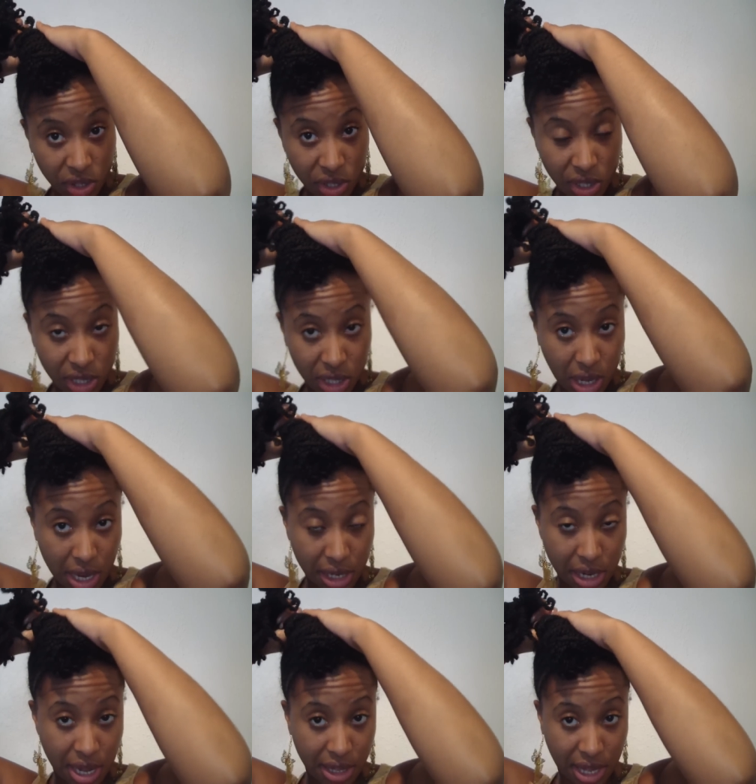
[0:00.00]
to the
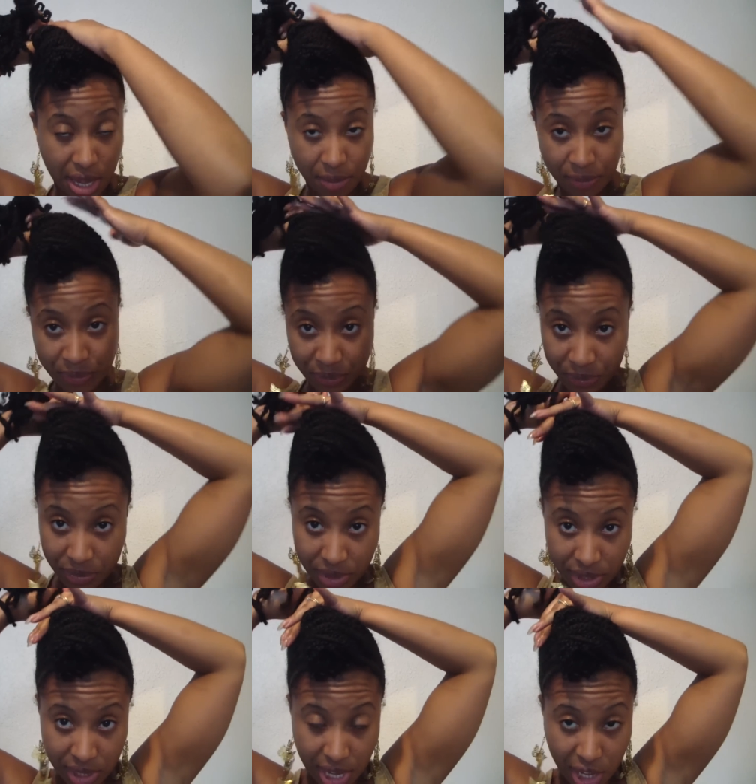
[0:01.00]
side like that
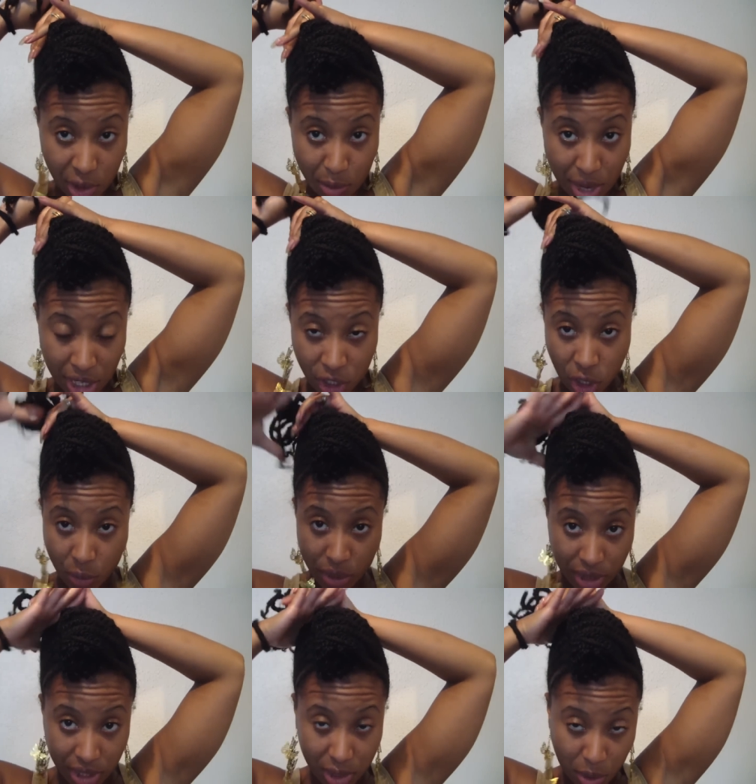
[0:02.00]
so that it can match up
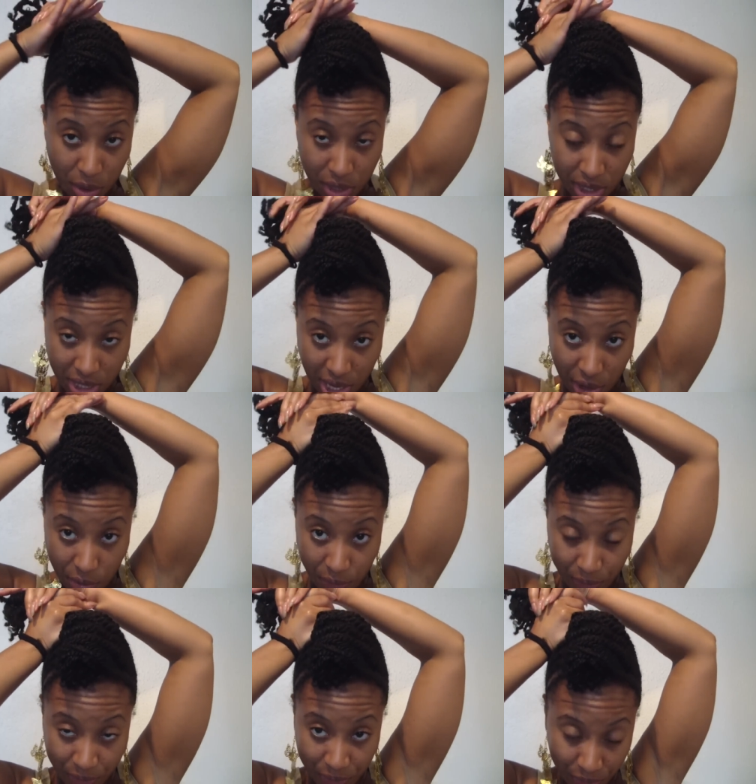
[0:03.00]
with this
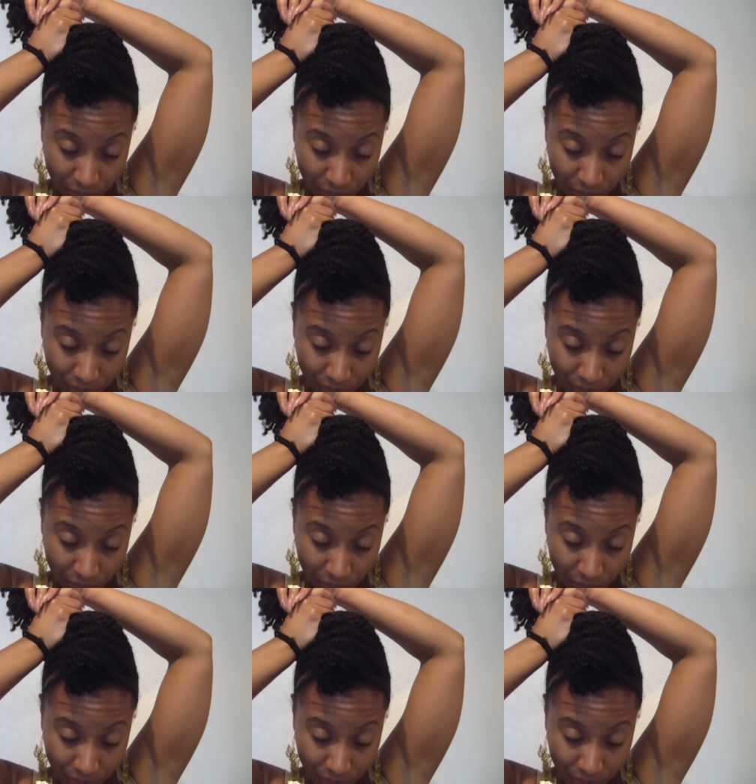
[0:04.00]
ponytail.